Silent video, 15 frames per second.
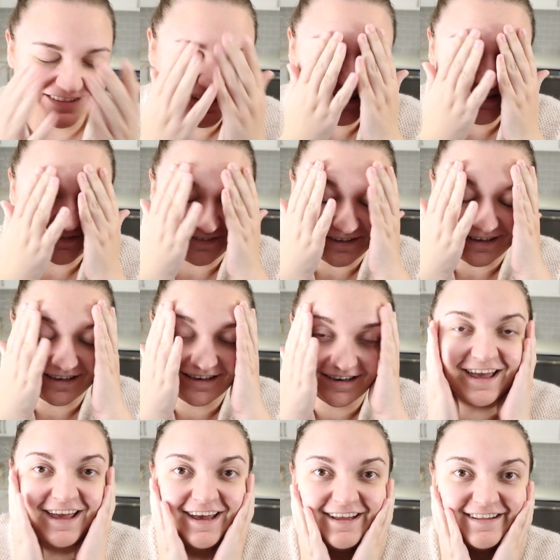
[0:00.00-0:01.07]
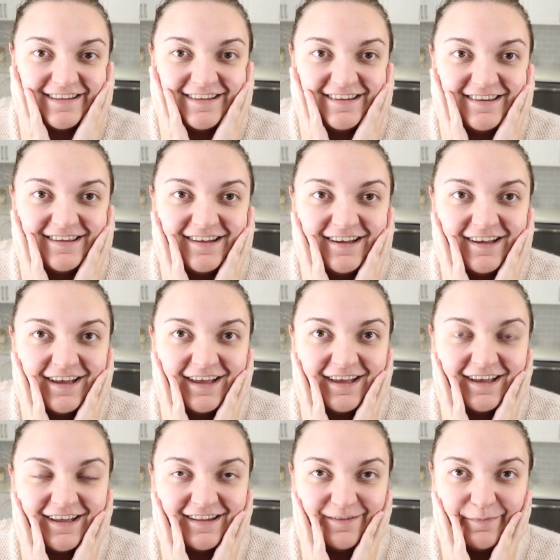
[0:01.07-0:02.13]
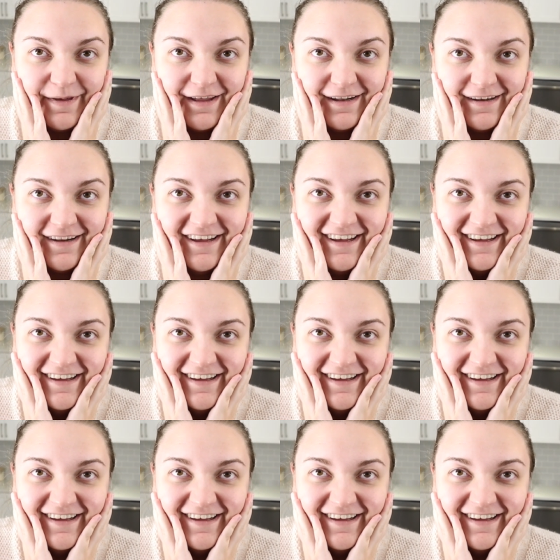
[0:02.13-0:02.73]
with this week. It's, it's been,